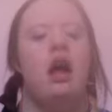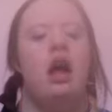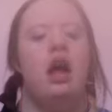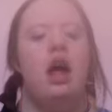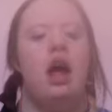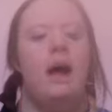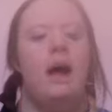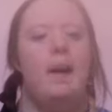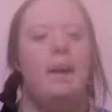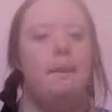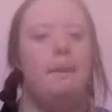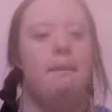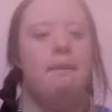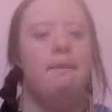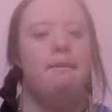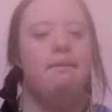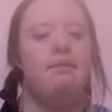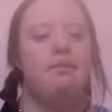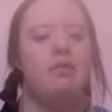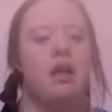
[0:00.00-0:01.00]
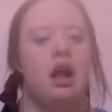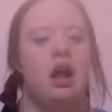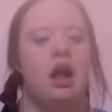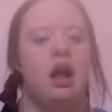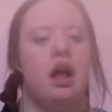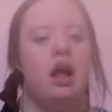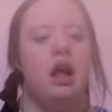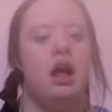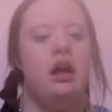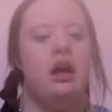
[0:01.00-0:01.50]
I'm
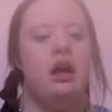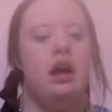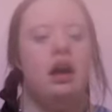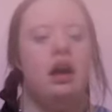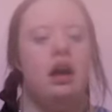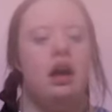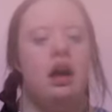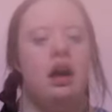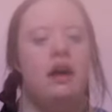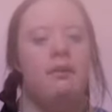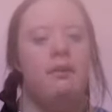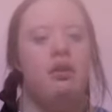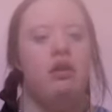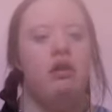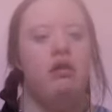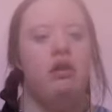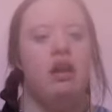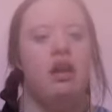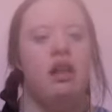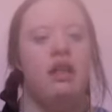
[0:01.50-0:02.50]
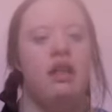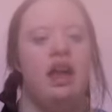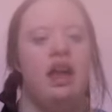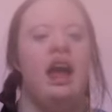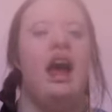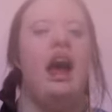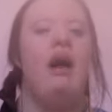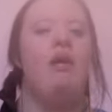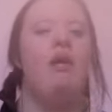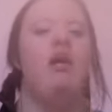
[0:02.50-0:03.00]
just going to see how